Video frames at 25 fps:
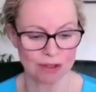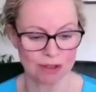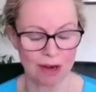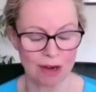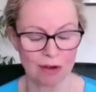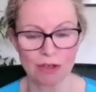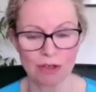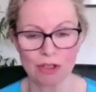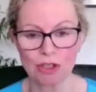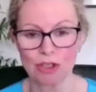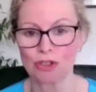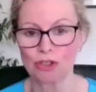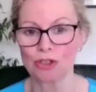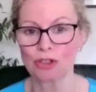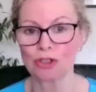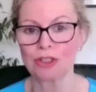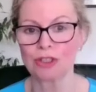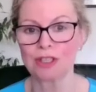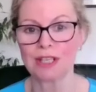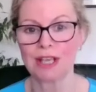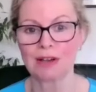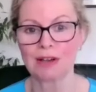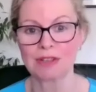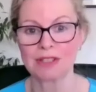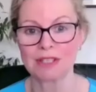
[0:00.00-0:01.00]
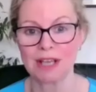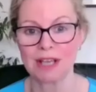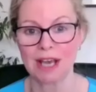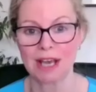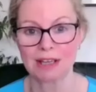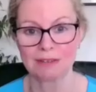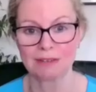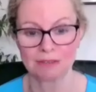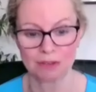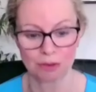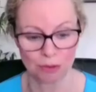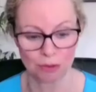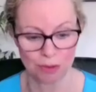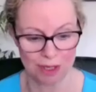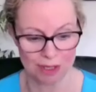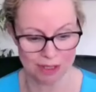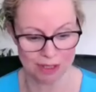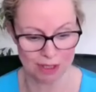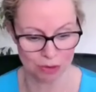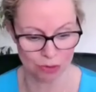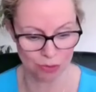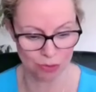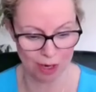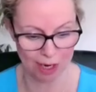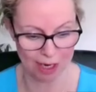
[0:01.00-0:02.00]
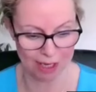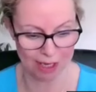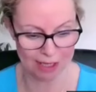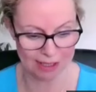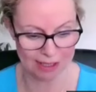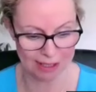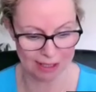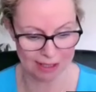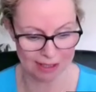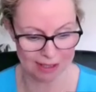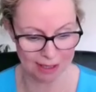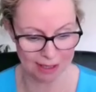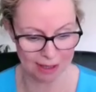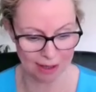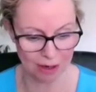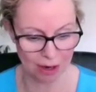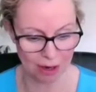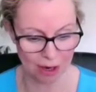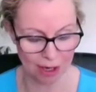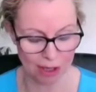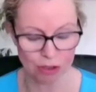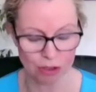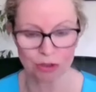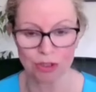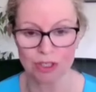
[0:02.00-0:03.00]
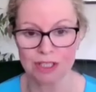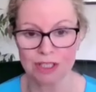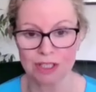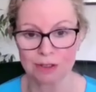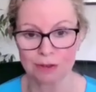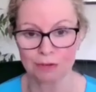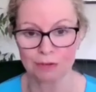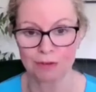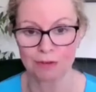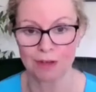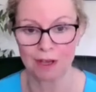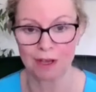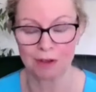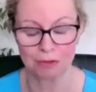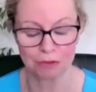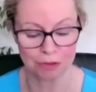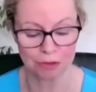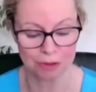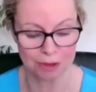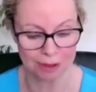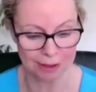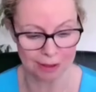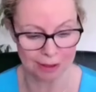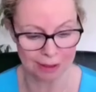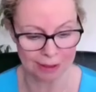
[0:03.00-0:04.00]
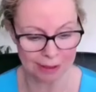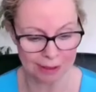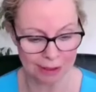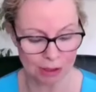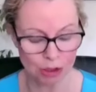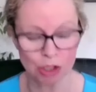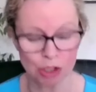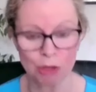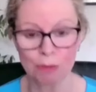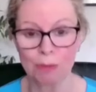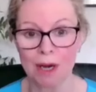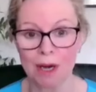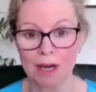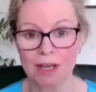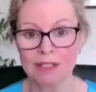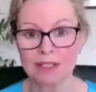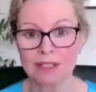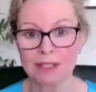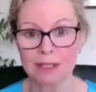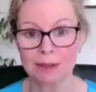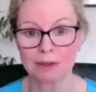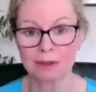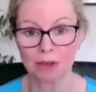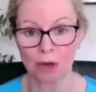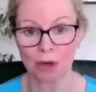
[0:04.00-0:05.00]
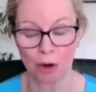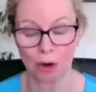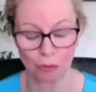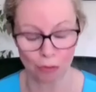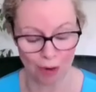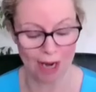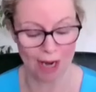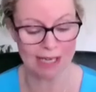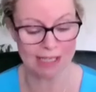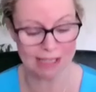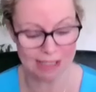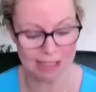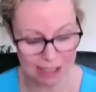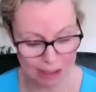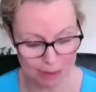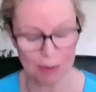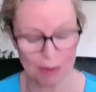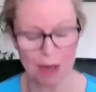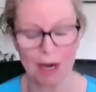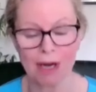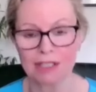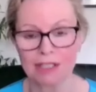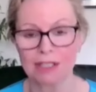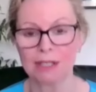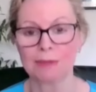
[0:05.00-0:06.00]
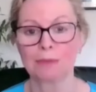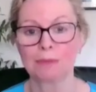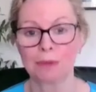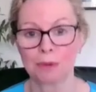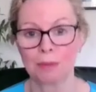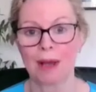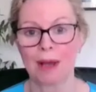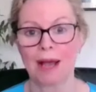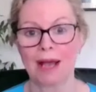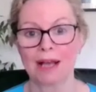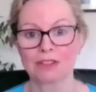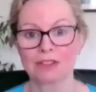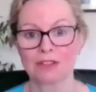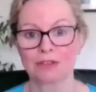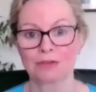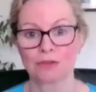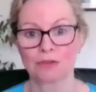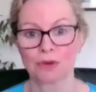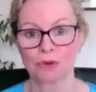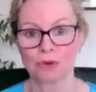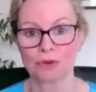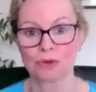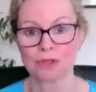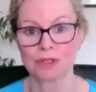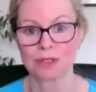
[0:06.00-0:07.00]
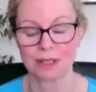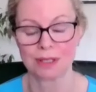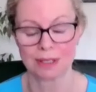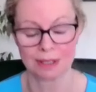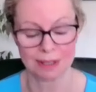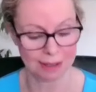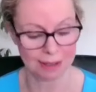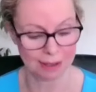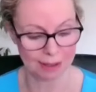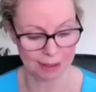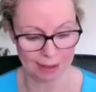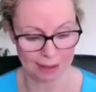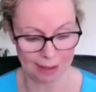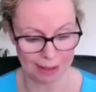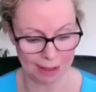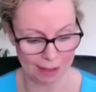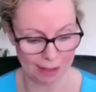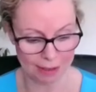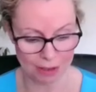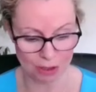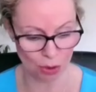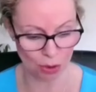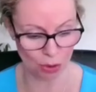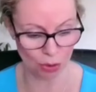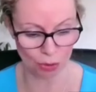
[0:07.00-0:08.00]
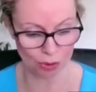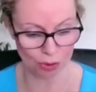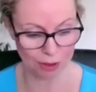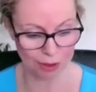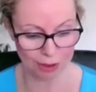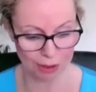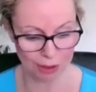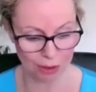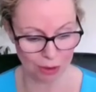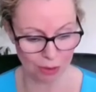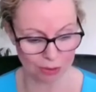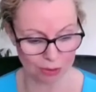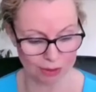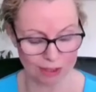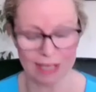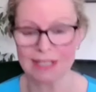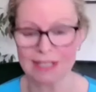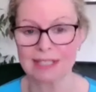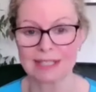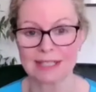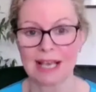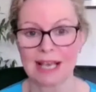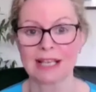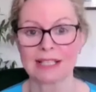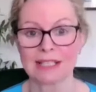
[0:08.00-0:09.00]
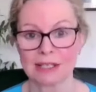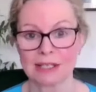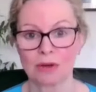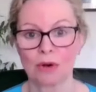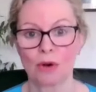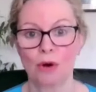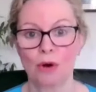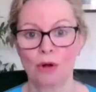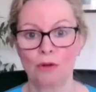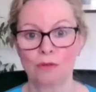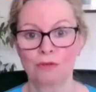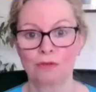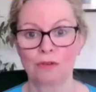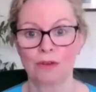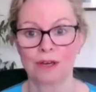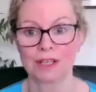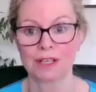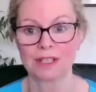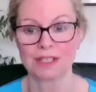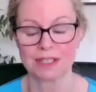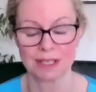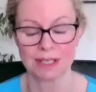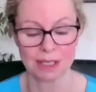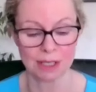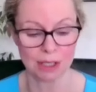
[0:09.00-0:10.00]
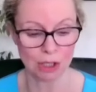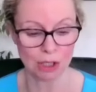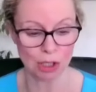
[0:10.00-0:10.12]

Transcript: There is nothing outside of Luisa's writings that are contrary to the faith. She bears the her writings bear the imprimatur, folks. So you know that says it all for us.